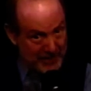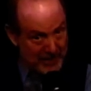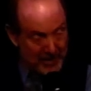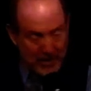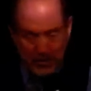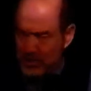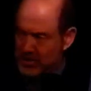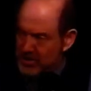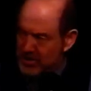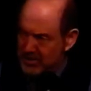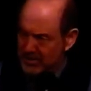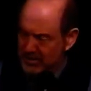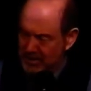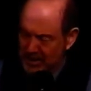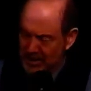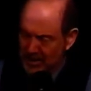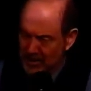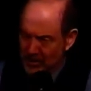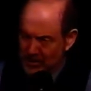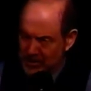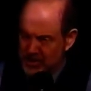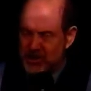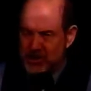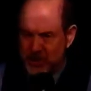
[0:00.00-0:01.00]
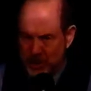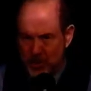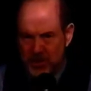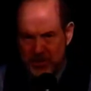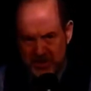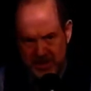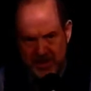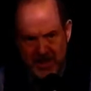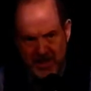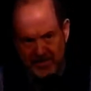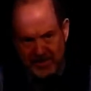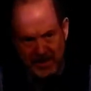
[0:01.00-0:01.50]
It was a, was a juice
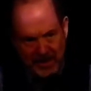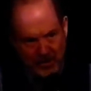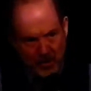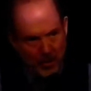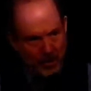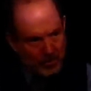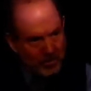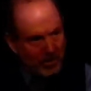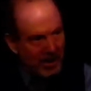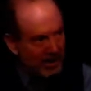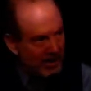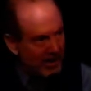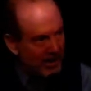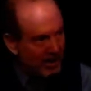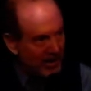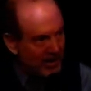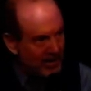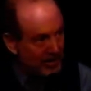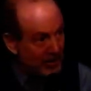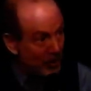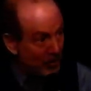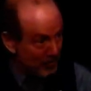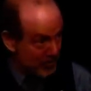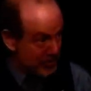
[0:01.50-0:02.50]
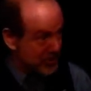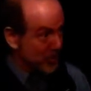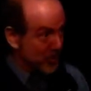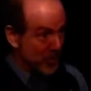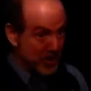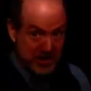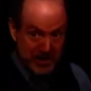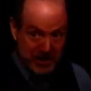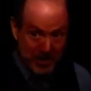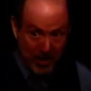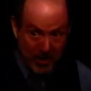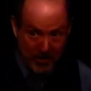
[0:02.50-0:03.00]
king that caught my eye, you know, for
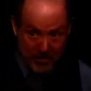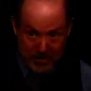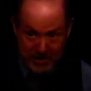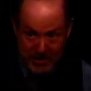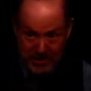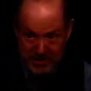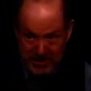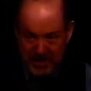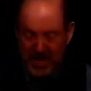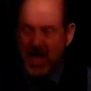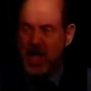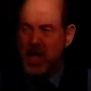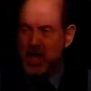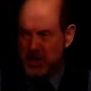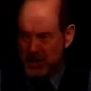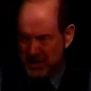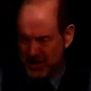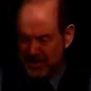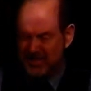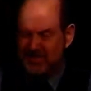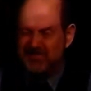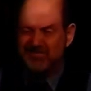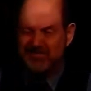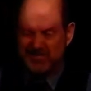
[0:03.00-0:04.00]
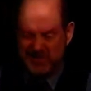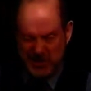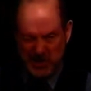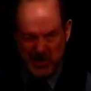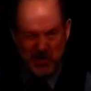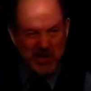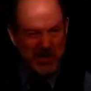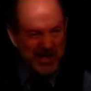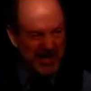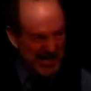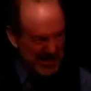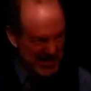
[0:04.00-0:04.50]
squeezing oranges. It's
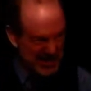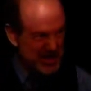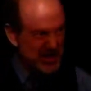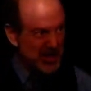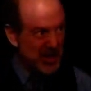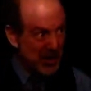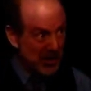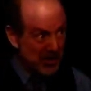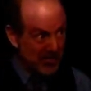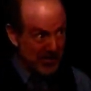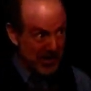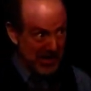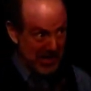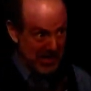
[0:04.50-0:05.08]
good against scurvy.